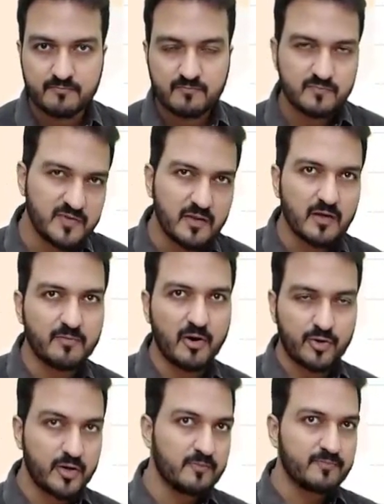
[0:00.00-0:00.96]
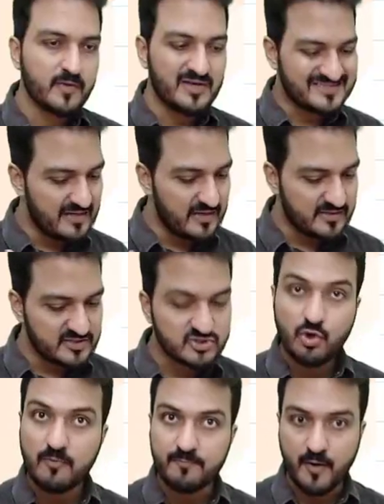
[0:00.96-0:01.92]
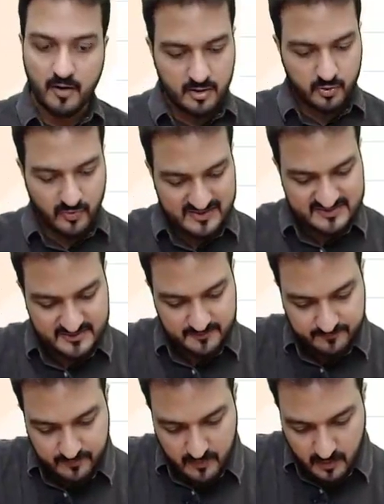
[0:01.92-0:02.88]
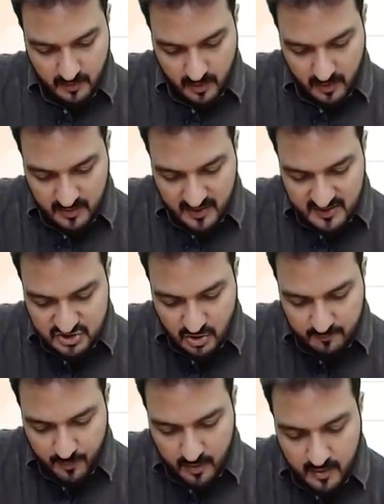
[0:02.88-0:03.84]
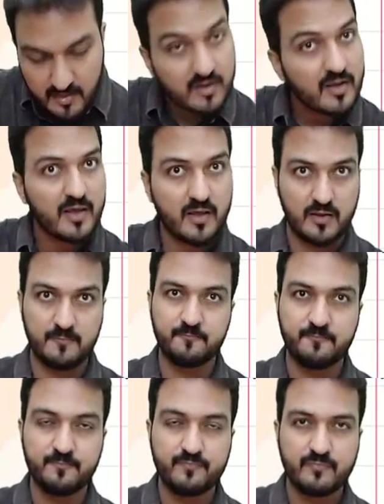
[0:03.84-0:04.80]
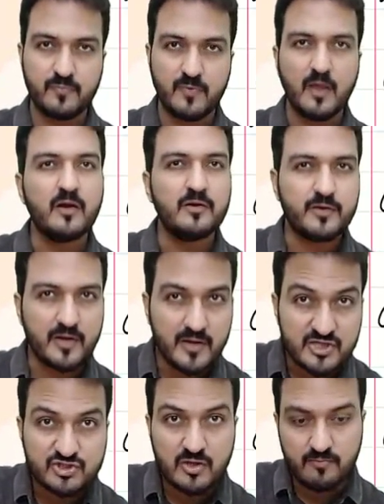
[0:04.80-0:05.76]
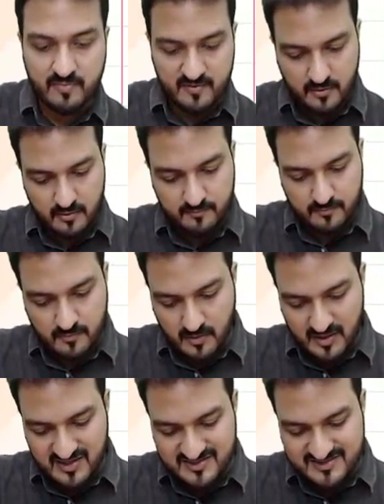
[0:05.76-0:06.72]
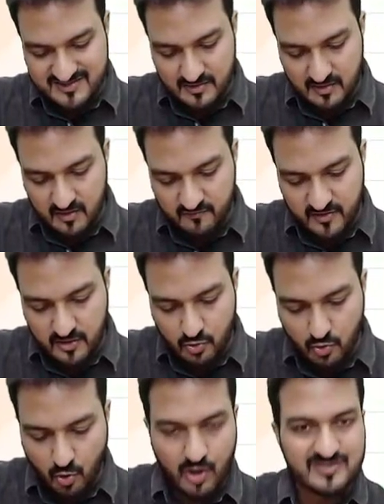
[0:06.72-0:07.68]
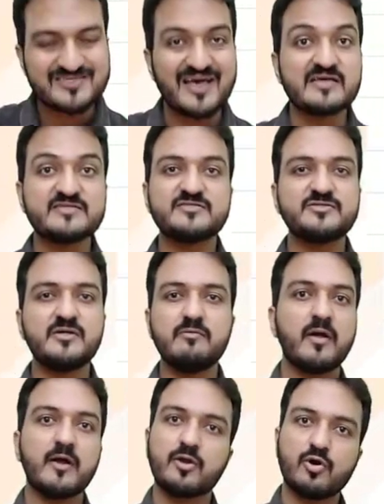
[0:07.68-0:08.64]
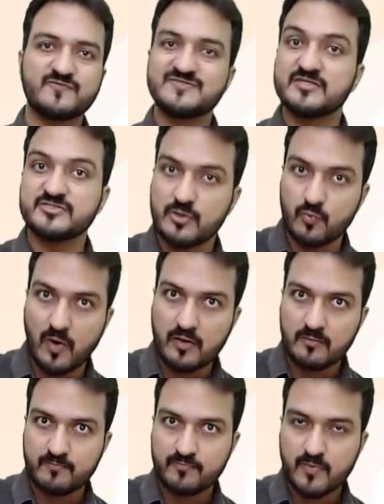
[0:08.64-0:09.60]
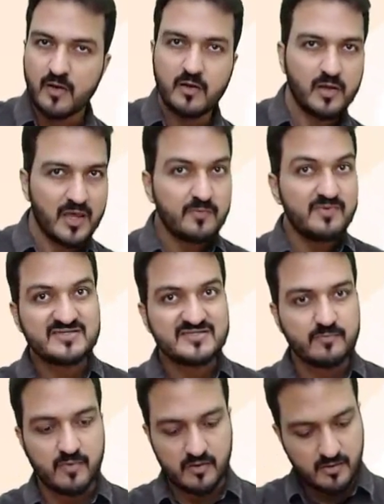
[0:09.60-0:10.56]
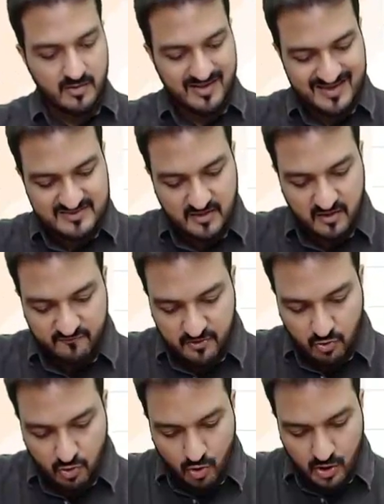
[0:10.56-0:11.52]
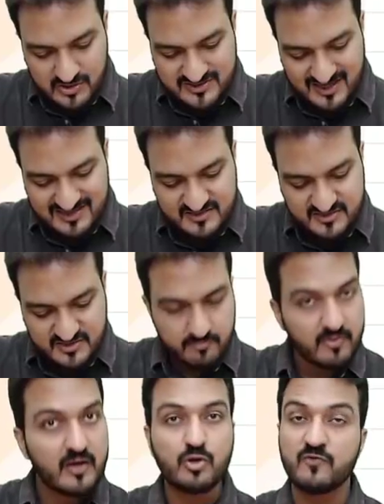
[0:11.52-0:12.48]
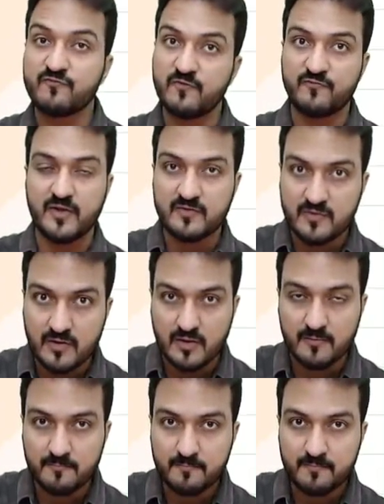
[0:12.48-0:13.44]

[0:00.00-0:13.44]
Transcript: Think about it. Say let us go product wise. In case of product A, traditional method is giving you cost estimate of 61. ABC method is giving you cost estimate of 53.